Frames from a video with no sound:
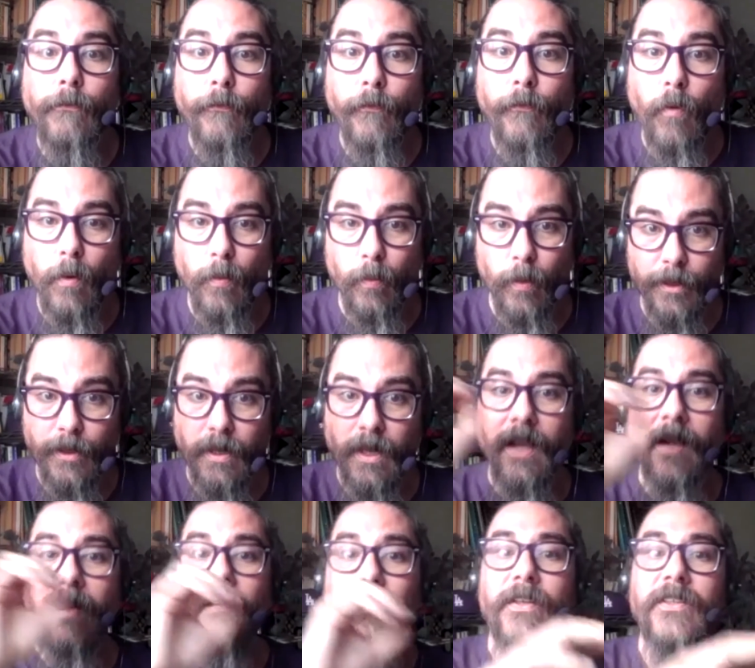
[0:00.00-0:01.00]
forward.
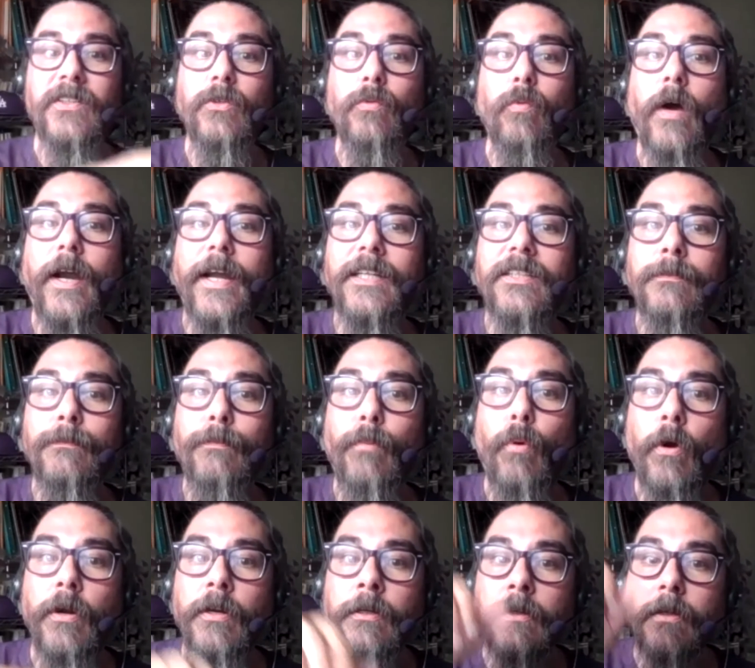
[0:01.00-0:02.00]
This is why it's
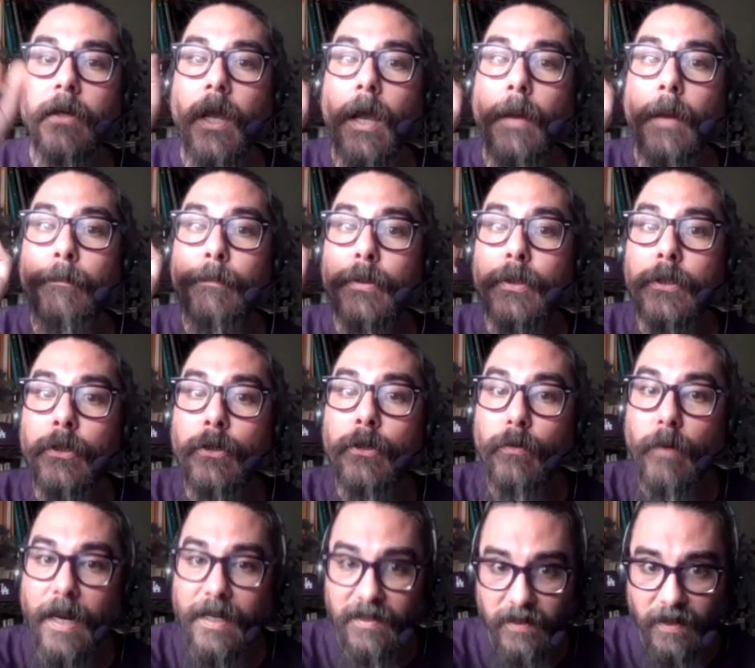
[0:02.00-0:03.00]
important
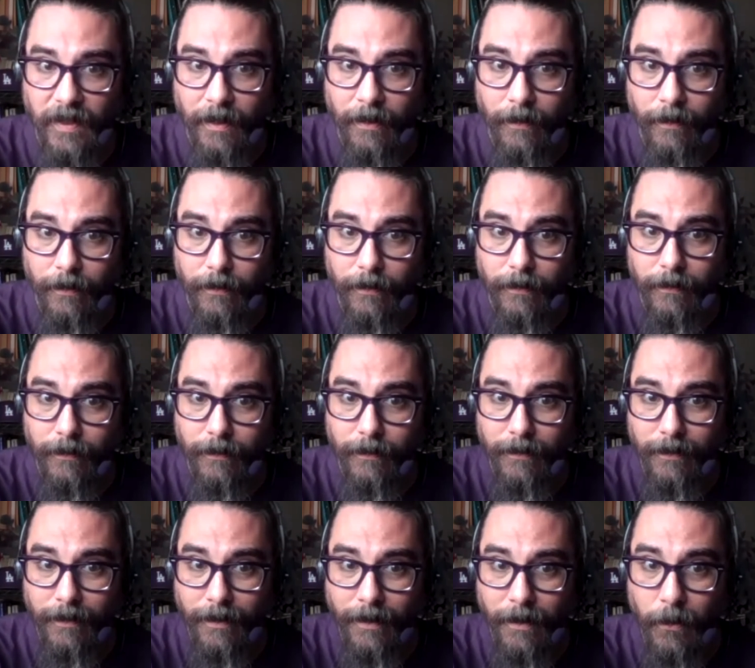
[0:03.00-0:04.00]
progressing.
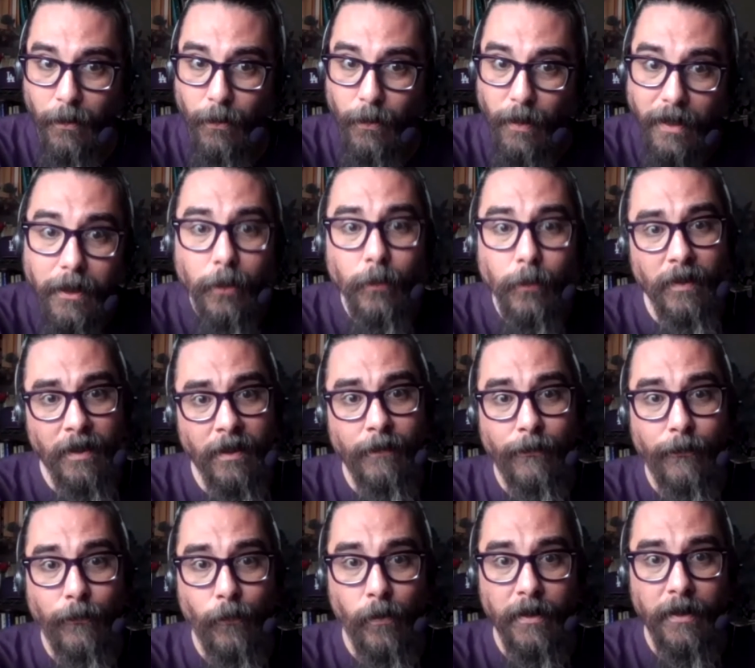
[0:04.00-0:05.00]
Thank you,
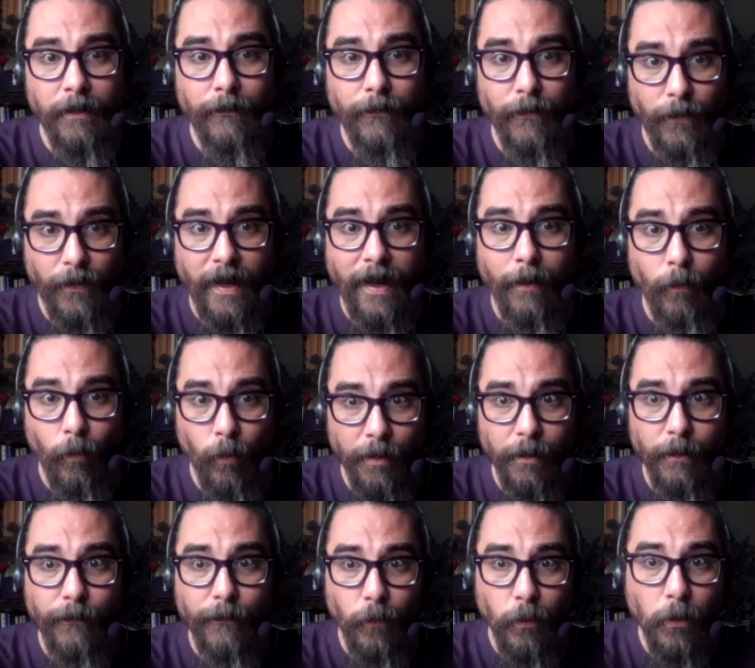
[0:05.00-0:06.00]
E40, for that
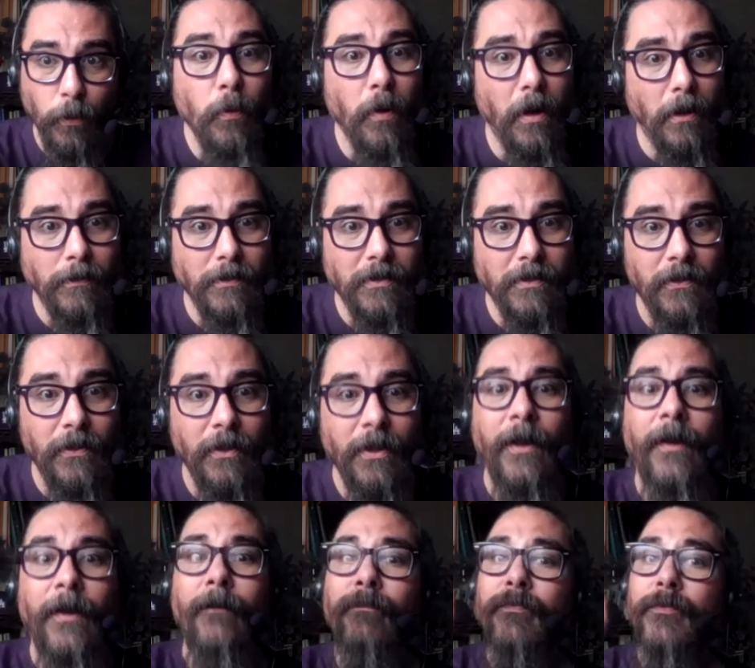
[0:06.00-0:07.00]
wonderful quote.
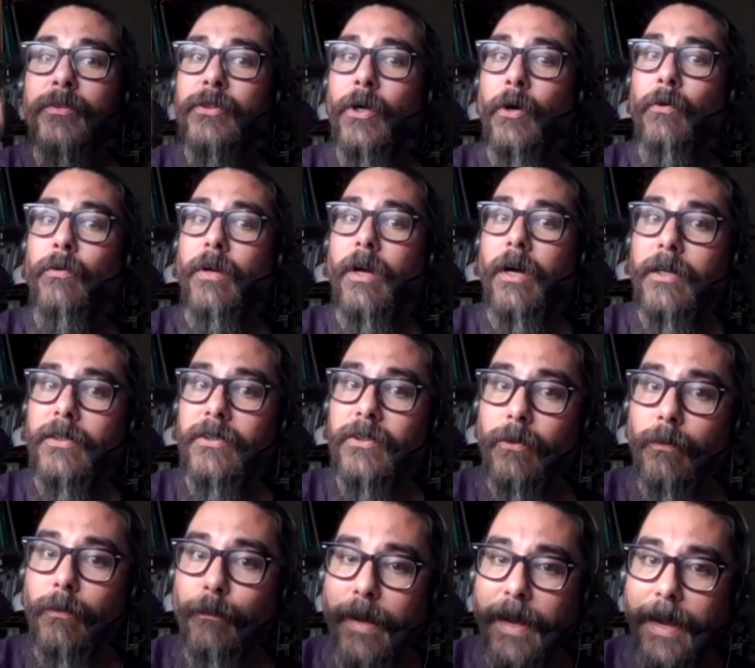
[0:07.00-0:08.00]
Don't
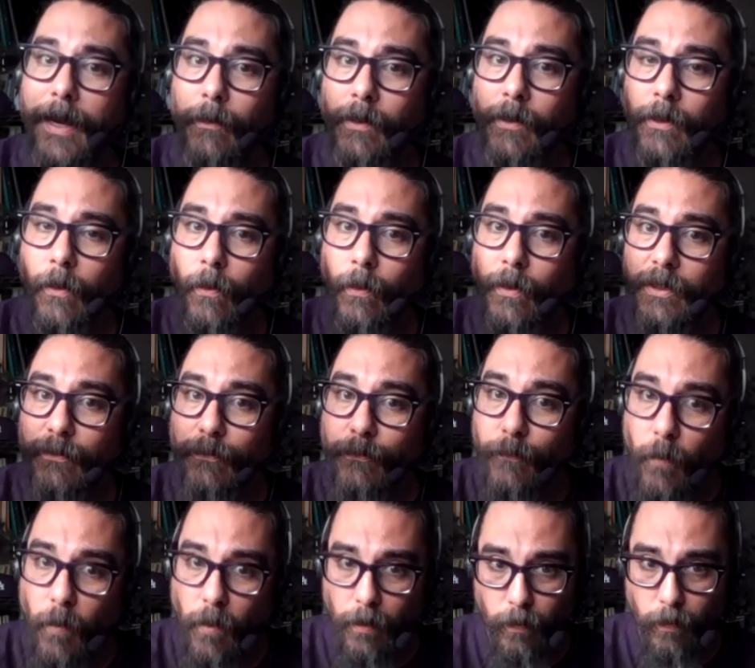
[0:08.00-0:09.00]
hustle backward, always
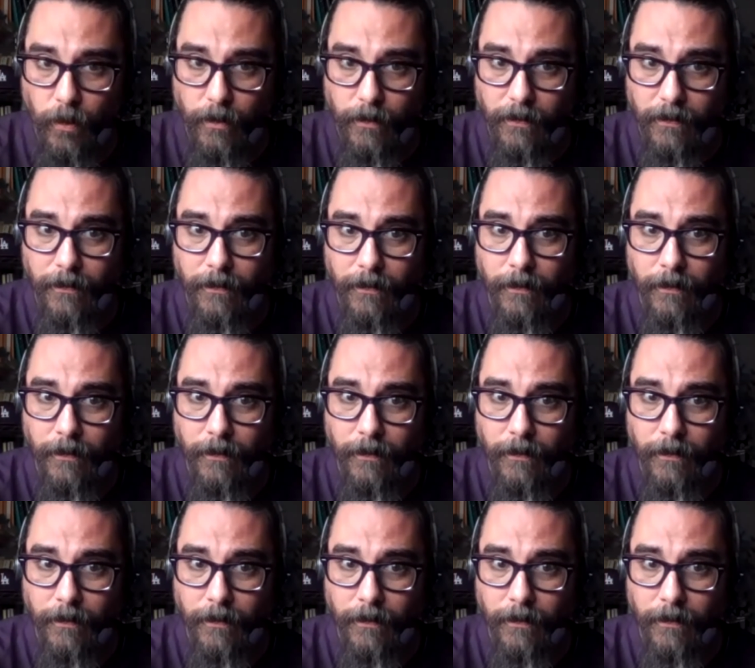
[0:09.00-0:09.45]
forward.